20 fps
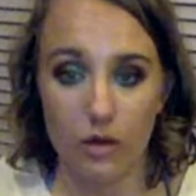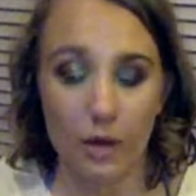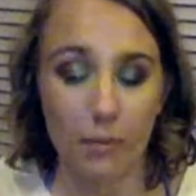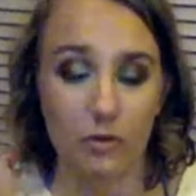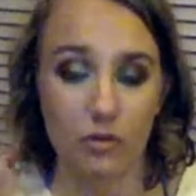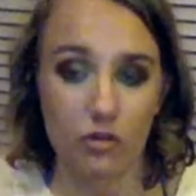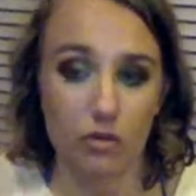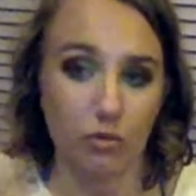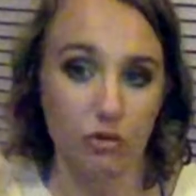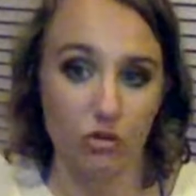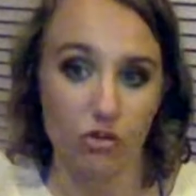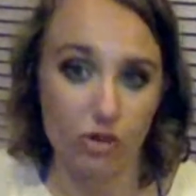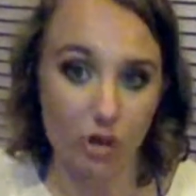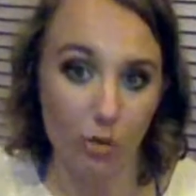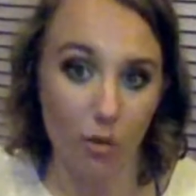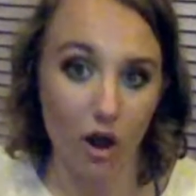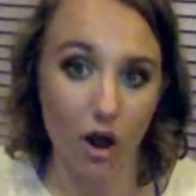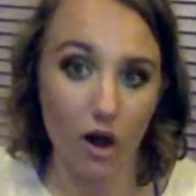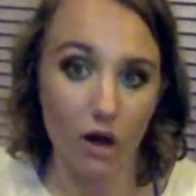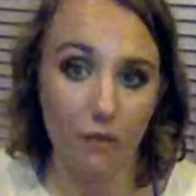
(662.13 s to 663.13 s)
how much it would
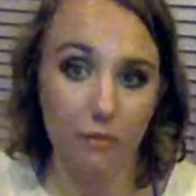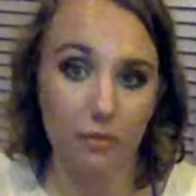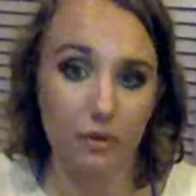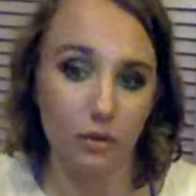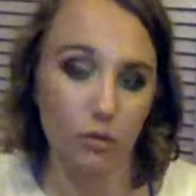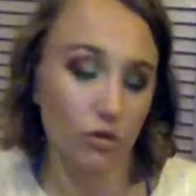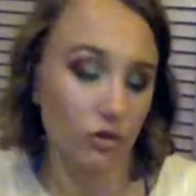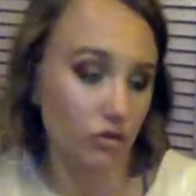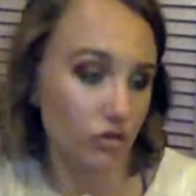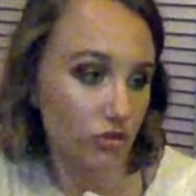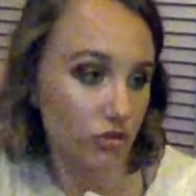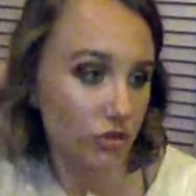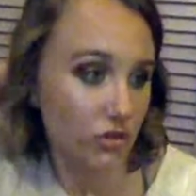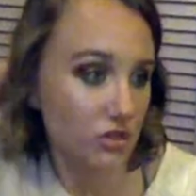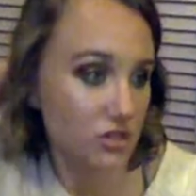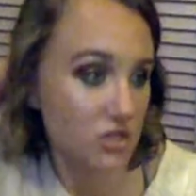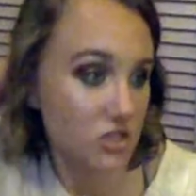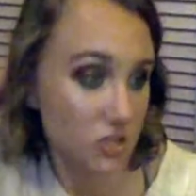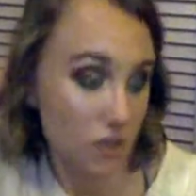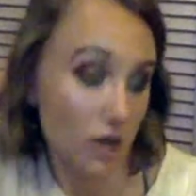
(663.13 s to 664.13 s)
show up, which
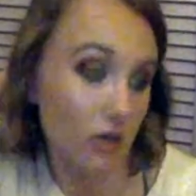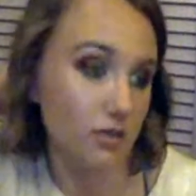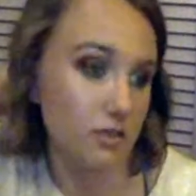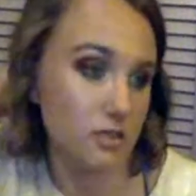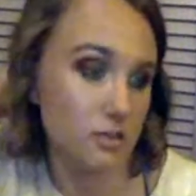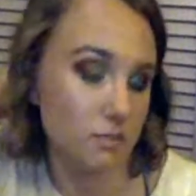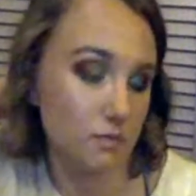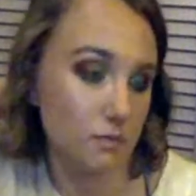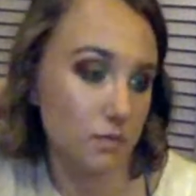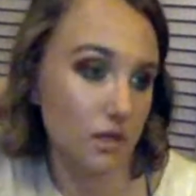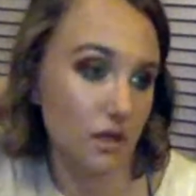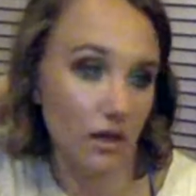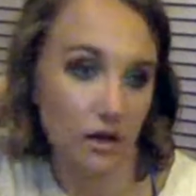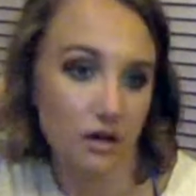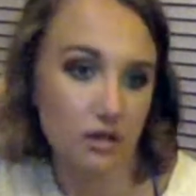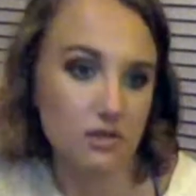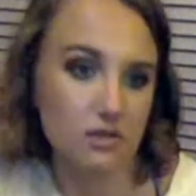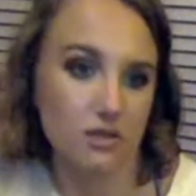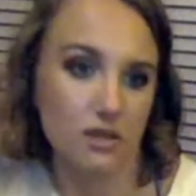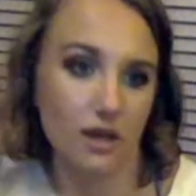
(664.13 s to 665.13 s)
sucks
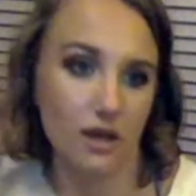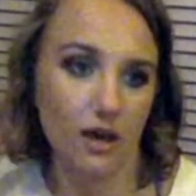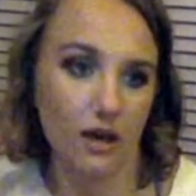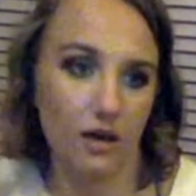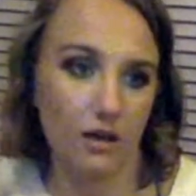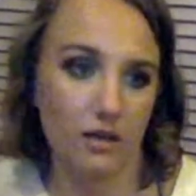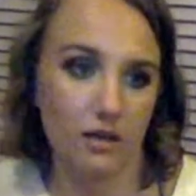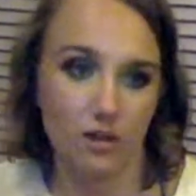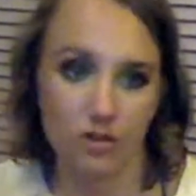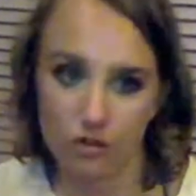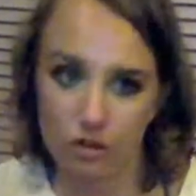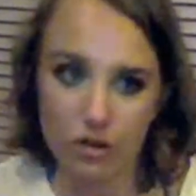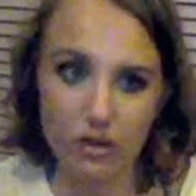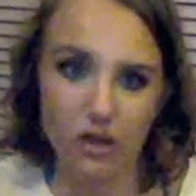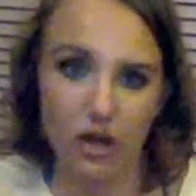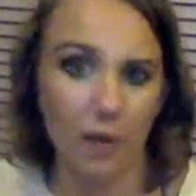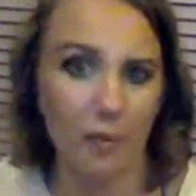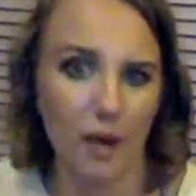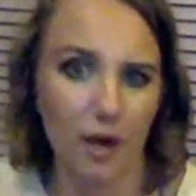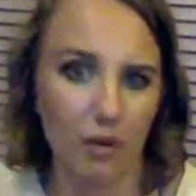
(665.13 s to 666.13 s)
because they should have
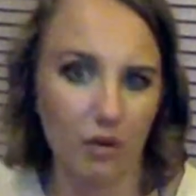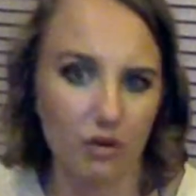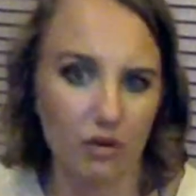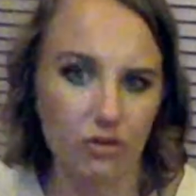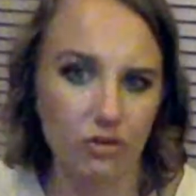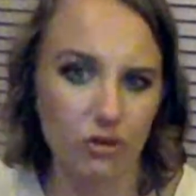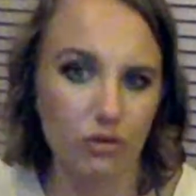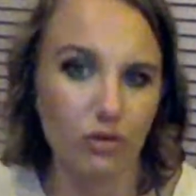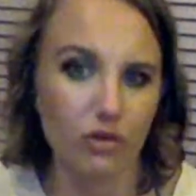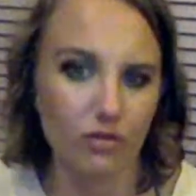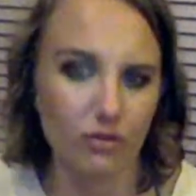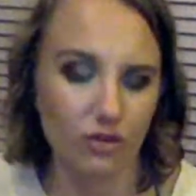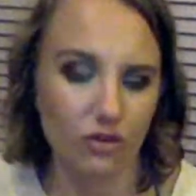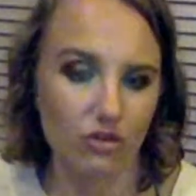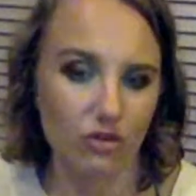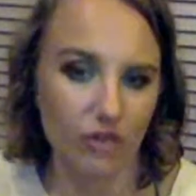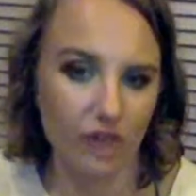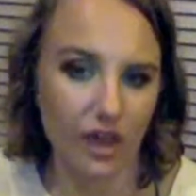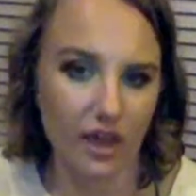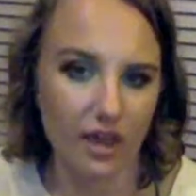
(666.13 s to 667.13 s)
come out with 2 different
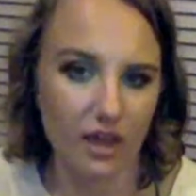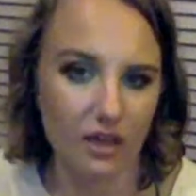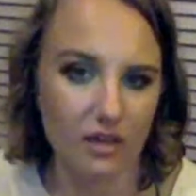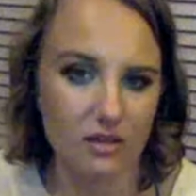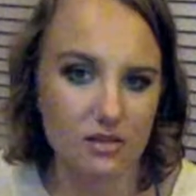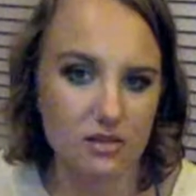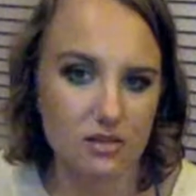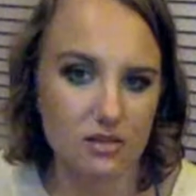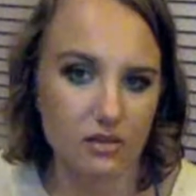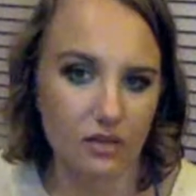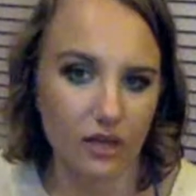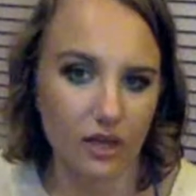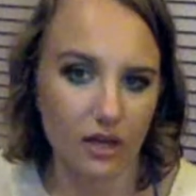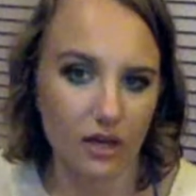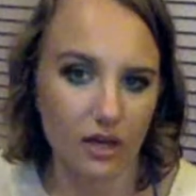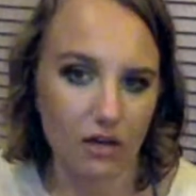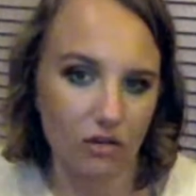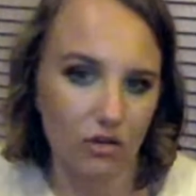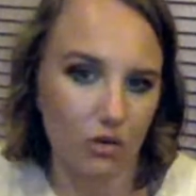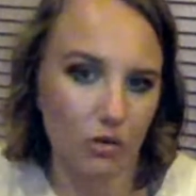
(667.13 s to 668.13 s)
shades. Like
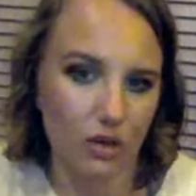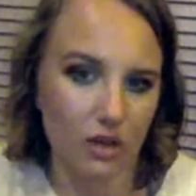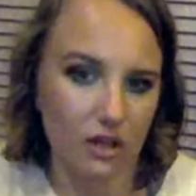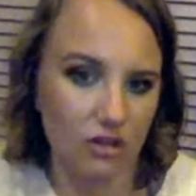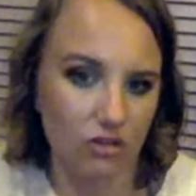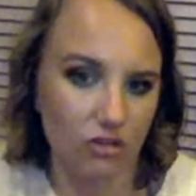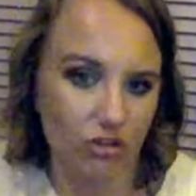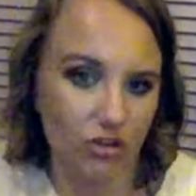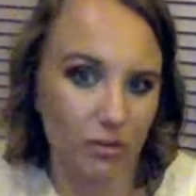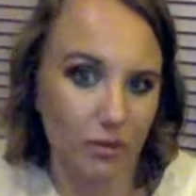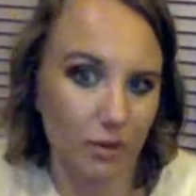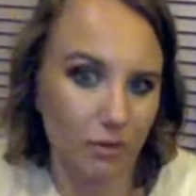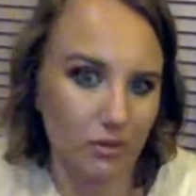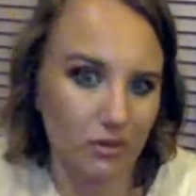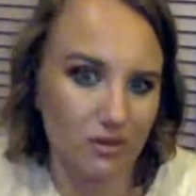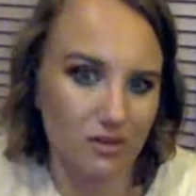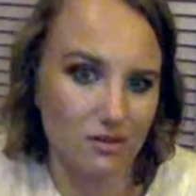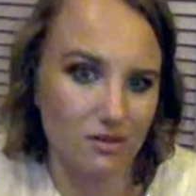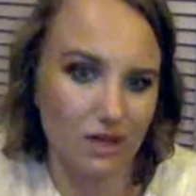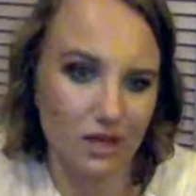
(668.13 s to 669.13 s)
I don't know why they just came out with
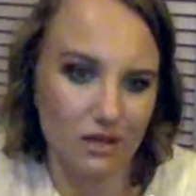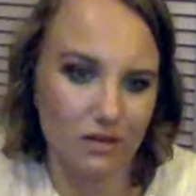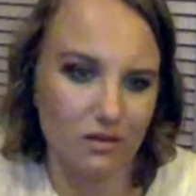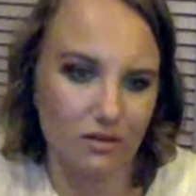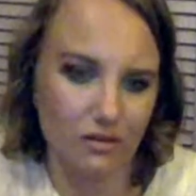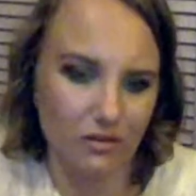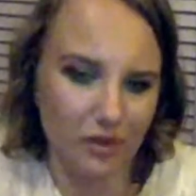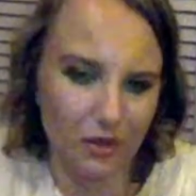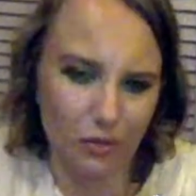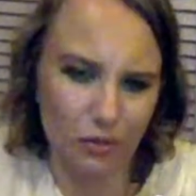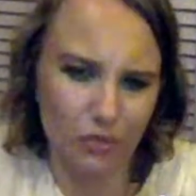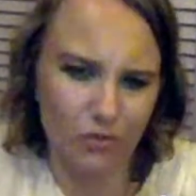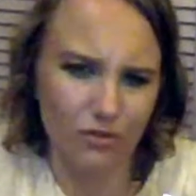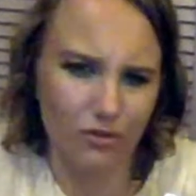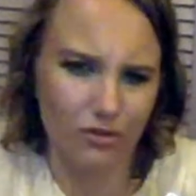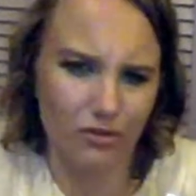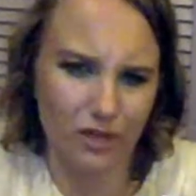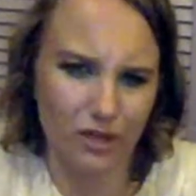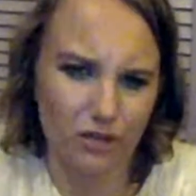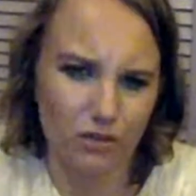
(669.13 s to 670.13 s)
the light, like one
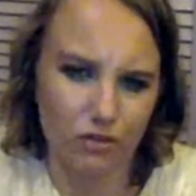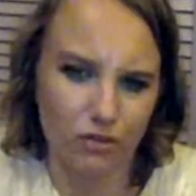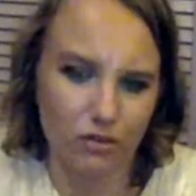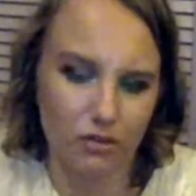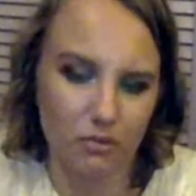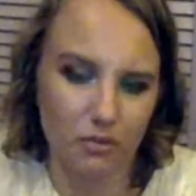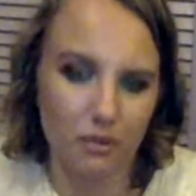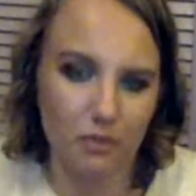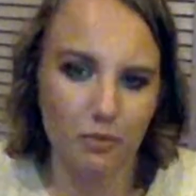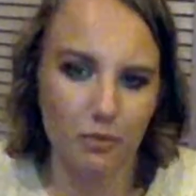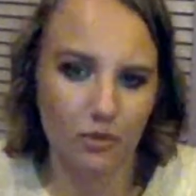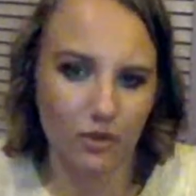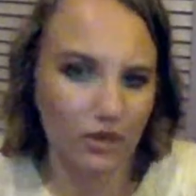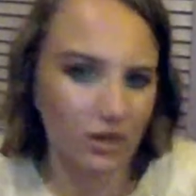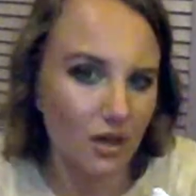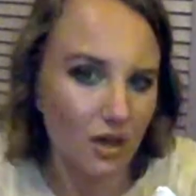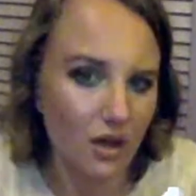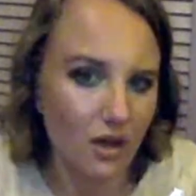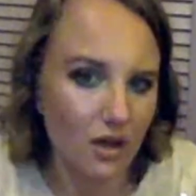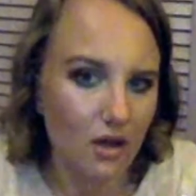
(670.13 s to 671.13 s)
for lighter skinned people. Like